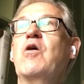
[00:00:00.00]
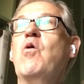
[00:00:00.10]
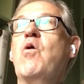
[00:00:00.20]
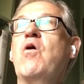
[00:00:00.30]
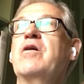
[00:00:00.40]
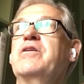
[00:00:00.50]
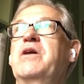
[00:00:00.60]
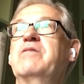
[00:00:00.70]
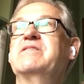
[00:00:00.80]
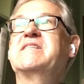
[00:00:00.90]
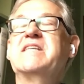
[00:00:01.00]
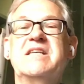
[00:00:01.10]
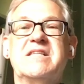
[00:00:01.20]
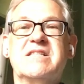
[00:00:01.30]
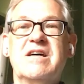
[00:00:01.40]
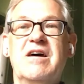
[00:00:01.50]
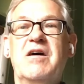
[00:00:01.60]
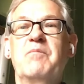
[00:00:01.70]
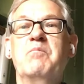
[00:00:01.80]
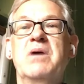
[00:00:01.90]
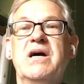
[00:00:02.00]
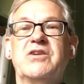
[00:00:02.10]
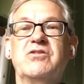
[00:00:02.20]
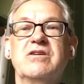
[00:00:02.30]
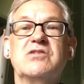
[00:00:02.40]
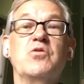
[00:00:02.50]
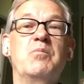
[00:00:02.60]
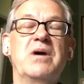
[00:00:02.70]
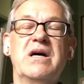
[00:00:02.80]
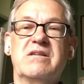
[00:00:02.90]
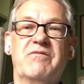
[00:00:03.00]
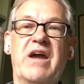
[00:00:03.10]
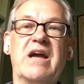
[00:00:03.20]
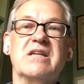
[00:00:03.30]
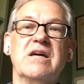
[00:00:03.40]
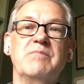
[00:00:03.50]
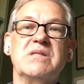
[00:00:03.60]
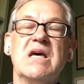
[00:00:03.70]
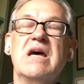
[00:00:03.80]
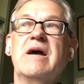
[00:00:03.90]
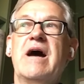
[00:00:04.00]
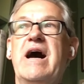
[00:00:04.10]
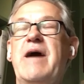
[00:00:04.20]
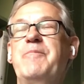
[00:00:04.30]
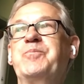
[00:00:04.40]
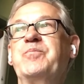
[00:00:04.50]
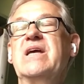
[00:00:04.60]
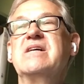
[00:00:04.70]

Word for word: or you know sinister murderers or murder victims um,